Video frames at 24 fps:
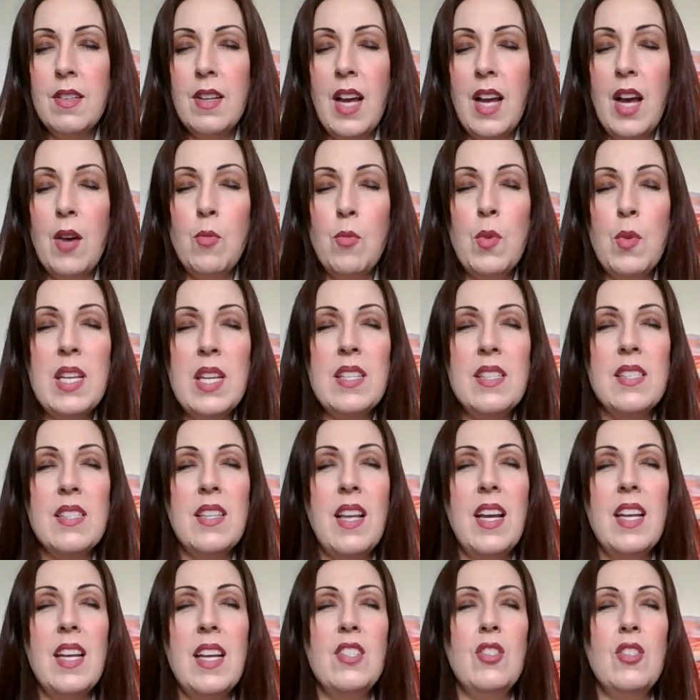And we
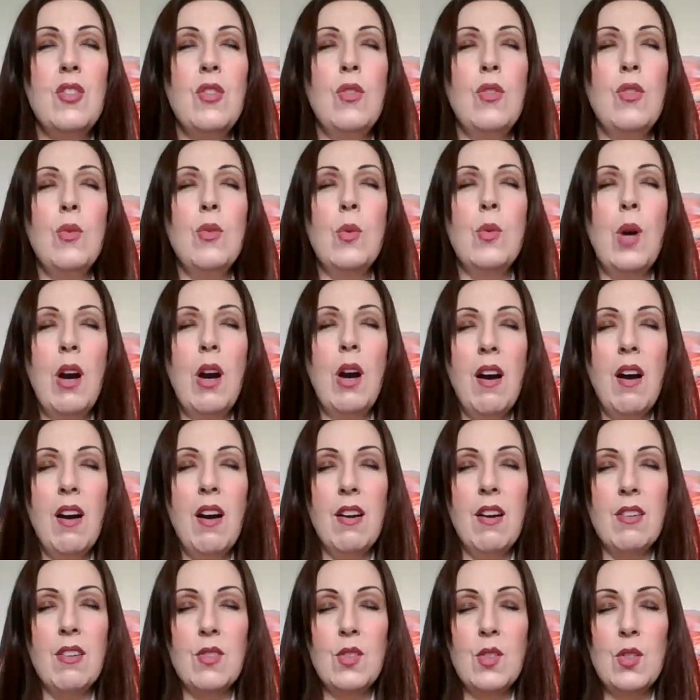say to you, you
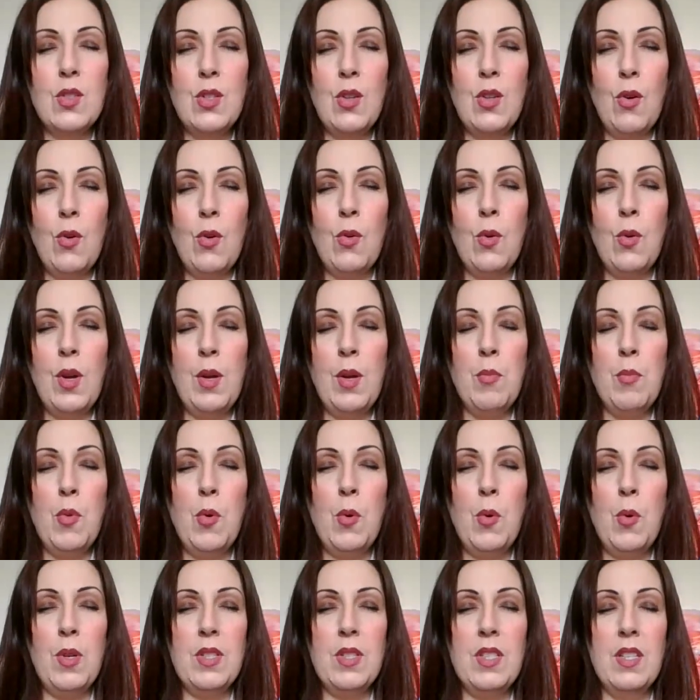are so
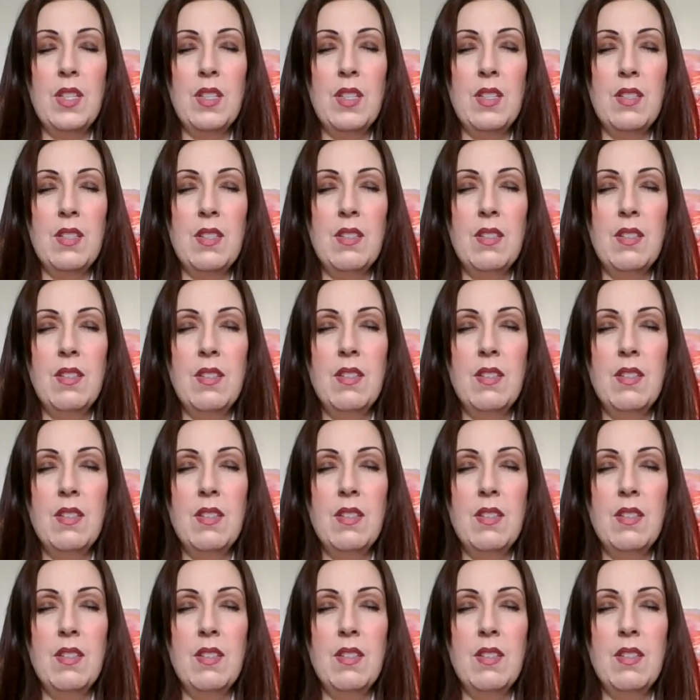important.